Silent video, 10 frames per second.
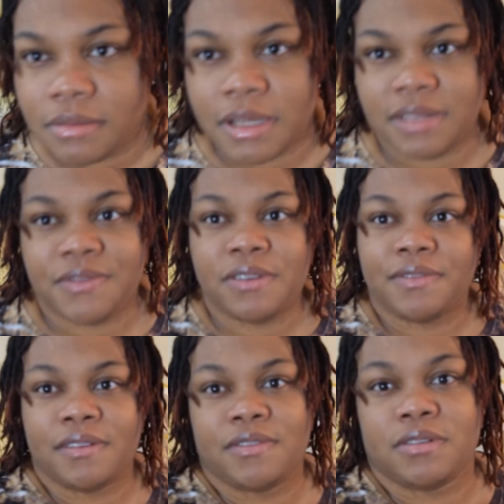Not even
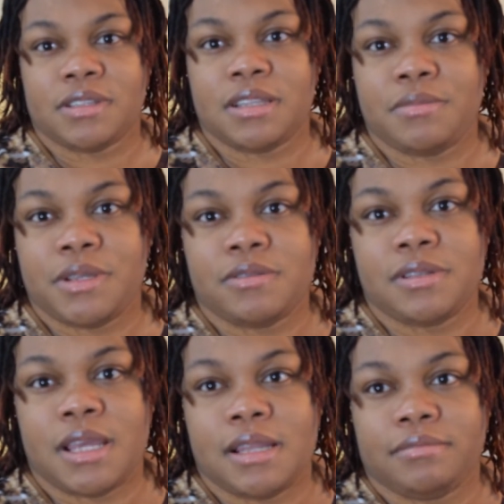if I focus on me,
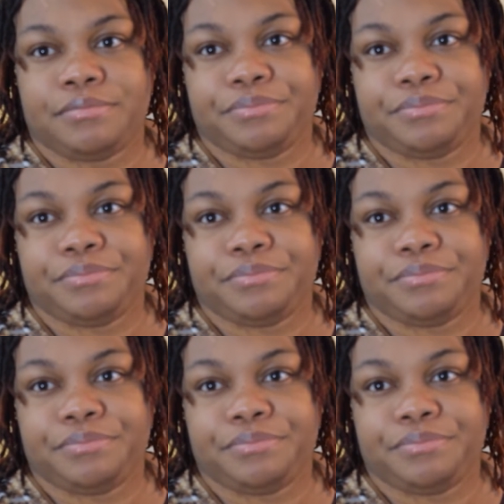hold on.